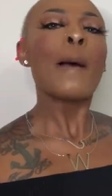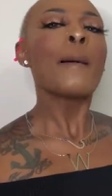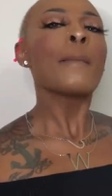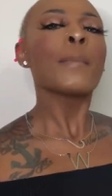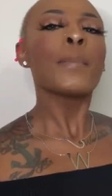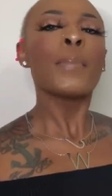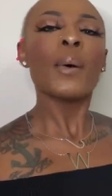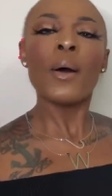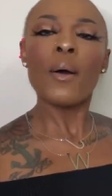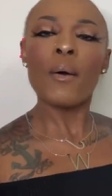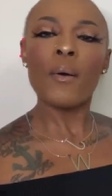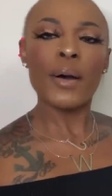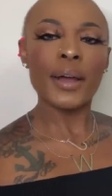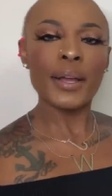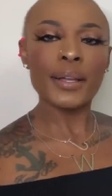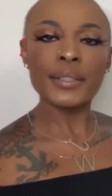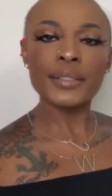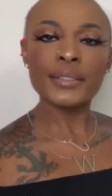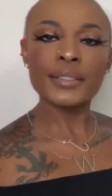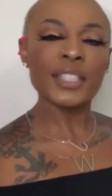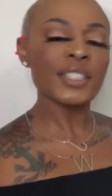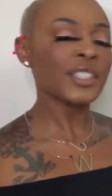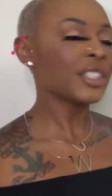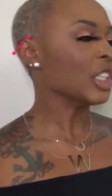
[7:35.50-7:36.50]
part.
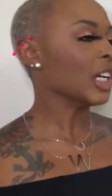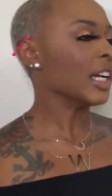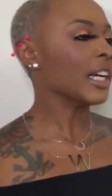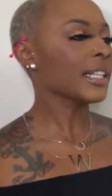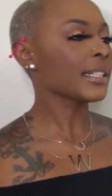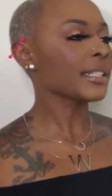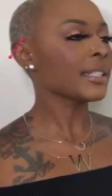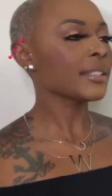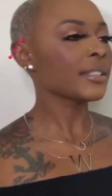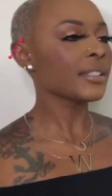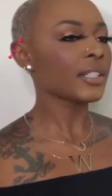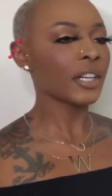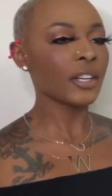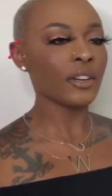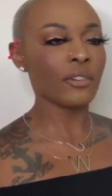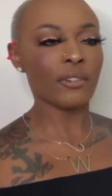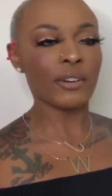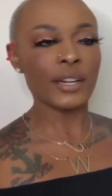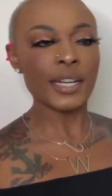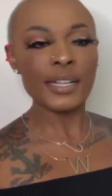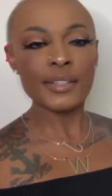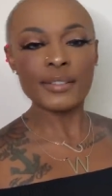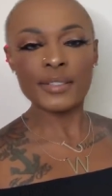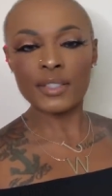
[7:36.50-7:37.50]
The Johnsons, the
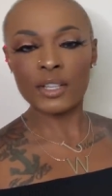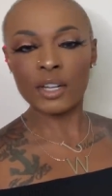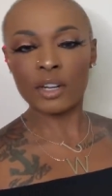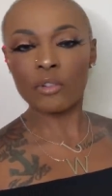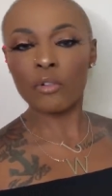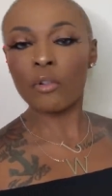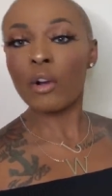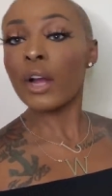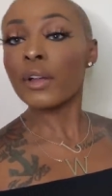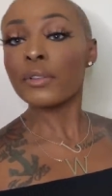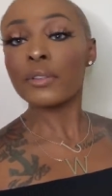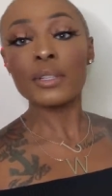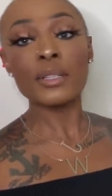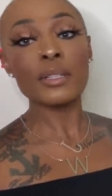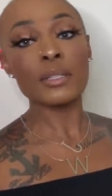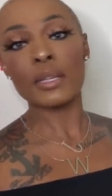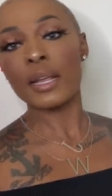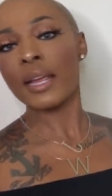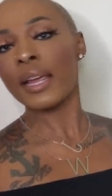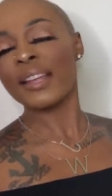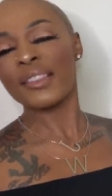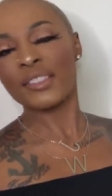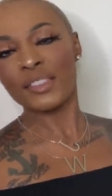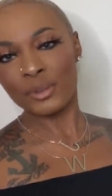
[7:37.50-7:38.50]
Greens, the Crawfords,
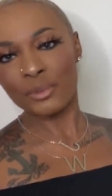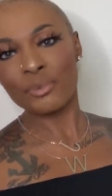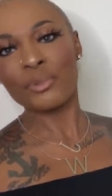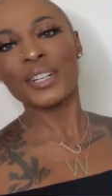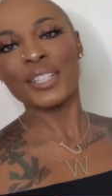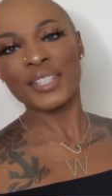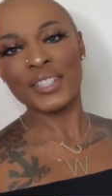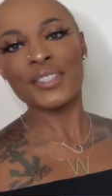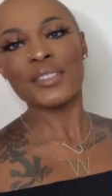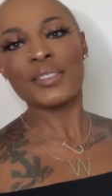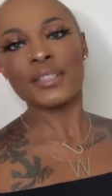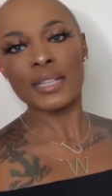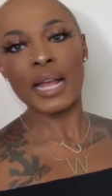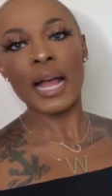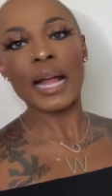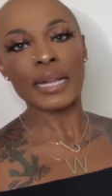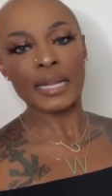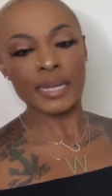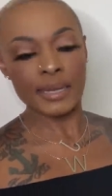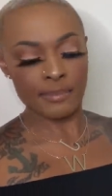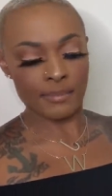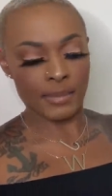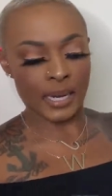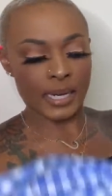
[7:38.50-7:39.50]
and the Richards I
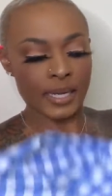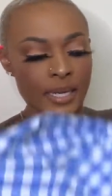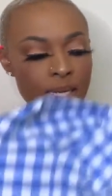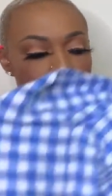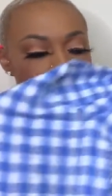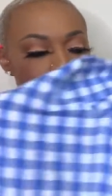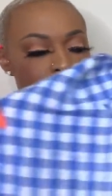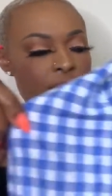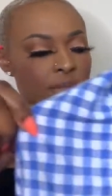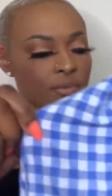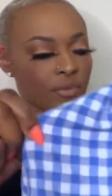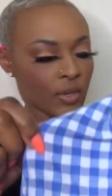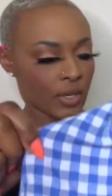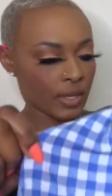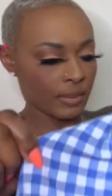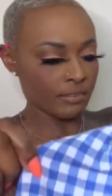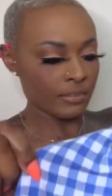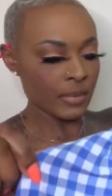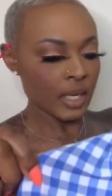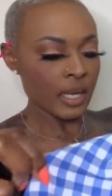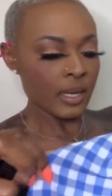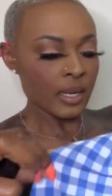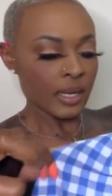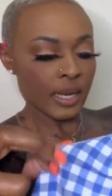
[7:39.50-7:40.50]
get my hips from.
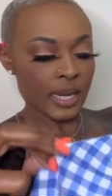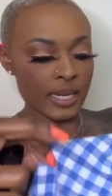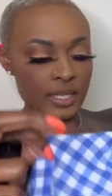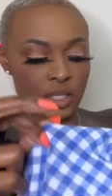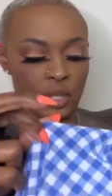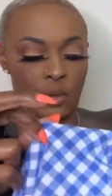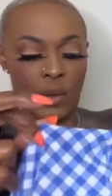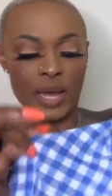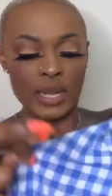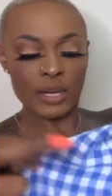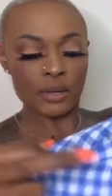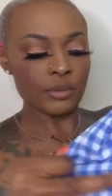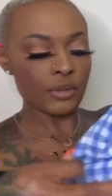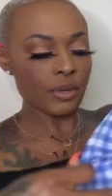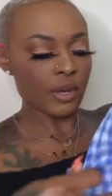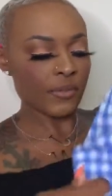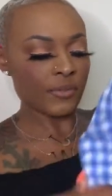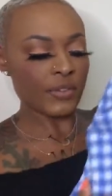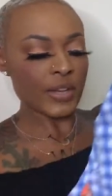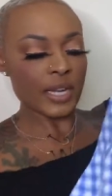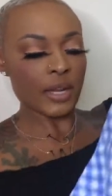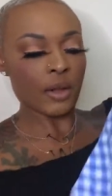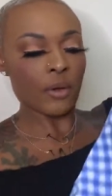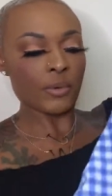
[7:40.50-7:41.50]
Okay, so I don't know
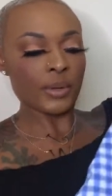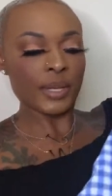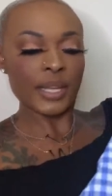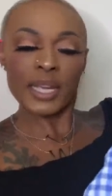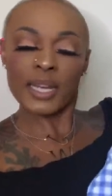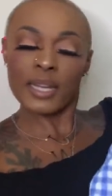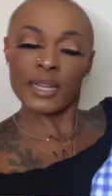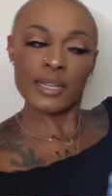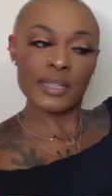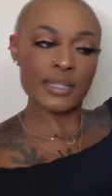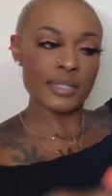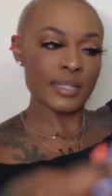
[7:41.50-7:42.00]
if they're going to get in this